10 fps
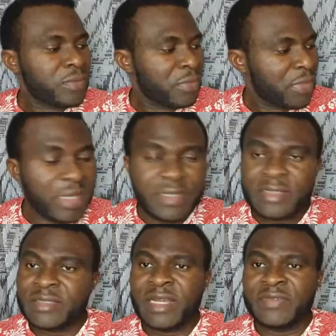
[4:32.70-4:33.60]
any
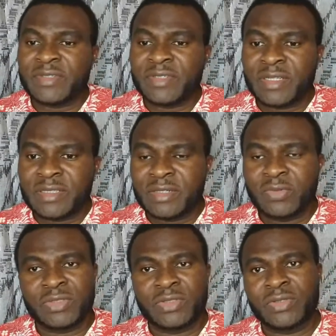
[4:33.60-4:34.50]
driving related
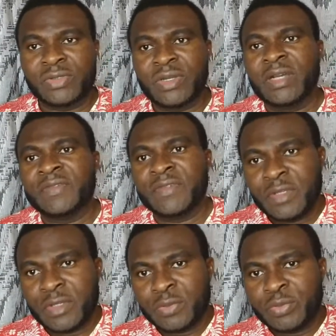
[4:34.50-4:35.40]
questions you have,
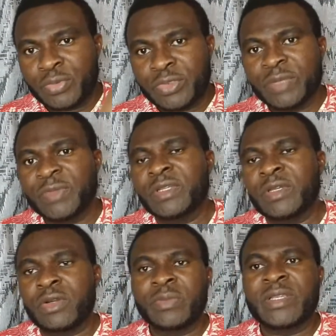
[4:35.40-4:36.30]
put them in the
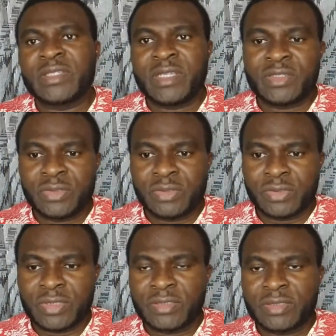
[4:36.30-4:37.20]
comment section so
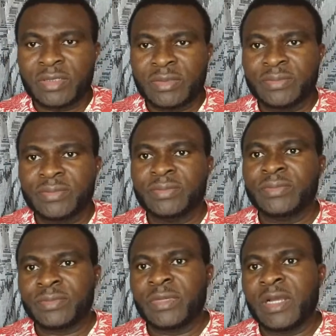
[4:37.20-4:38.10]
that
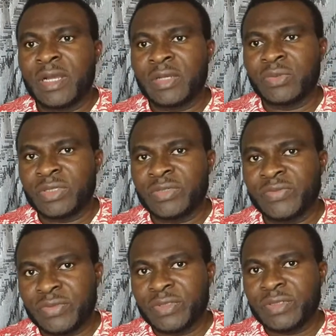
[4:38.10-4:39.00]
I will give you
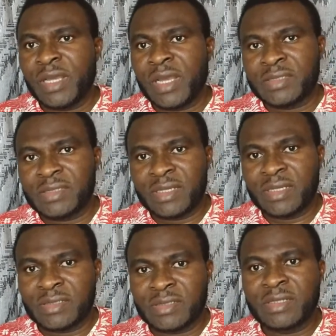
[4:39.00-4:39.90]
the
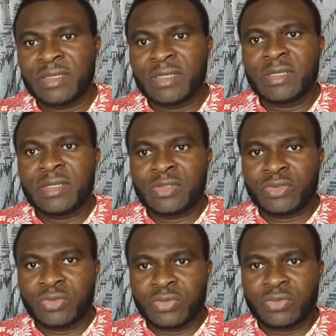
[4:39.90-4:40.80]
answers
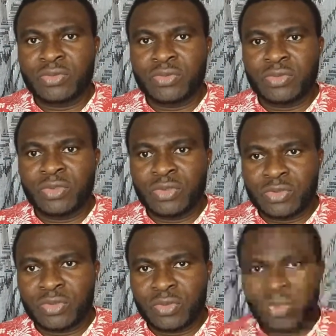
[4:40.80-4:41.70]
to those
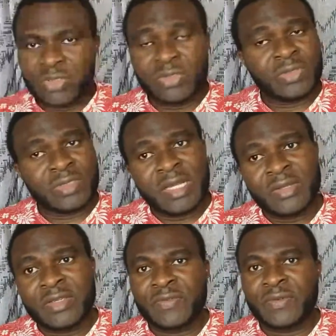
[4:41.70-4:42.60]
questions. Now,
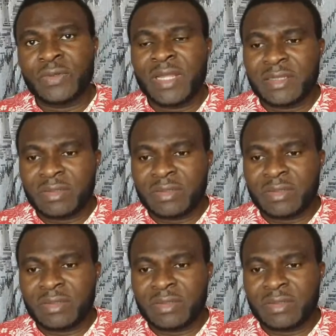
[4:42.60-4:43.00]
if you like